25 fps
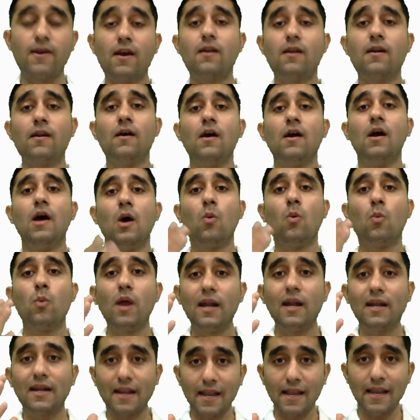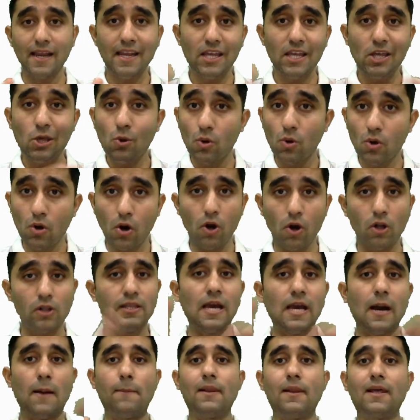where we are training you on all
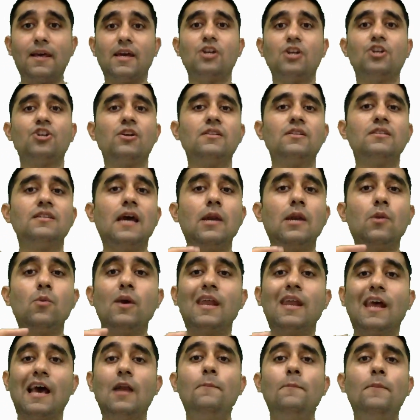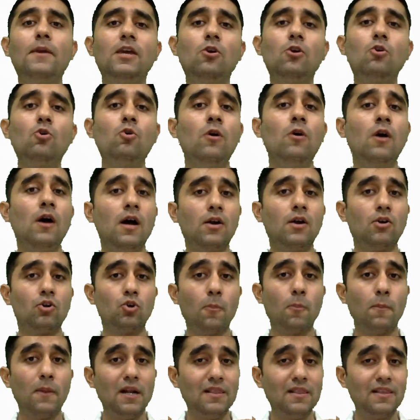the applications and we are helping you to
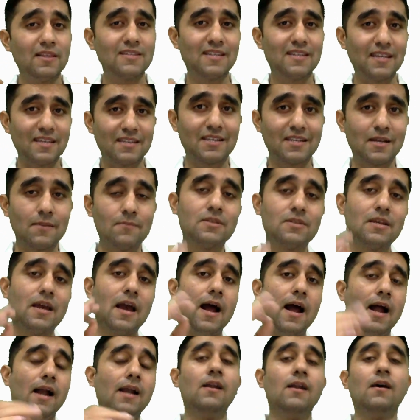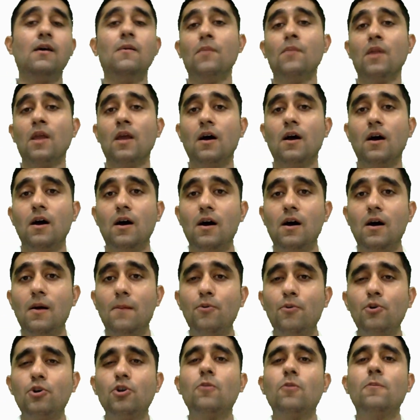build the systems and uh,
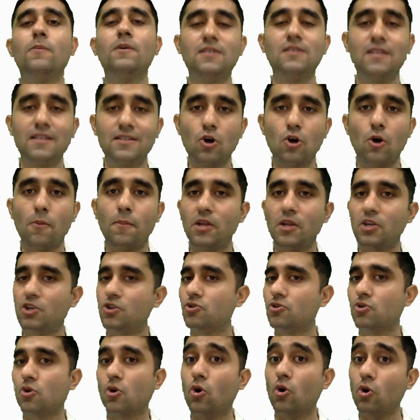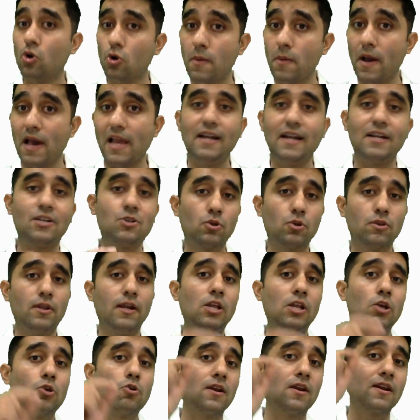put your business operations on autopilot so
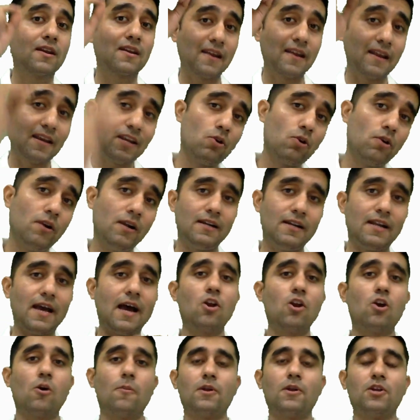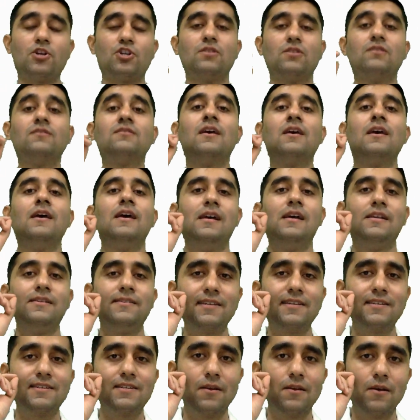that you can run your entire operations
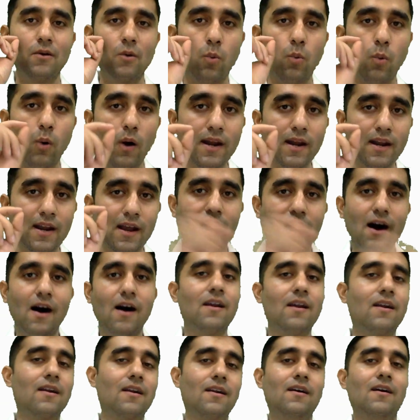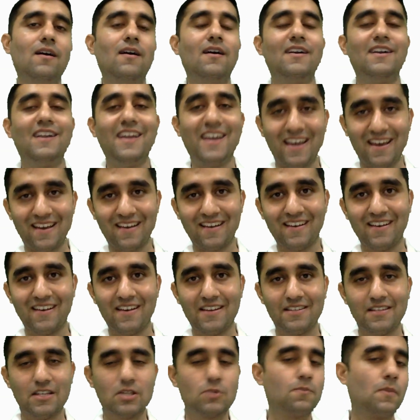just one hour a day,
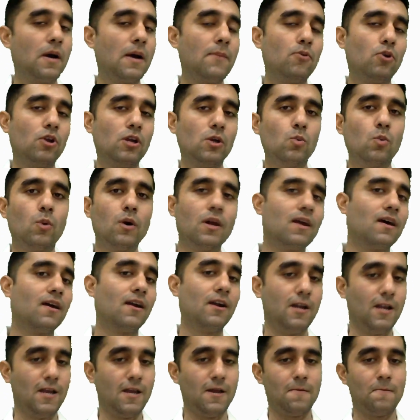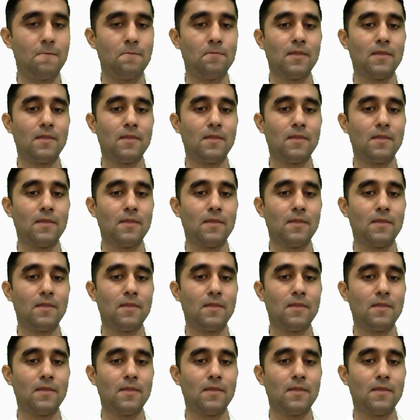just by putting one hour a day.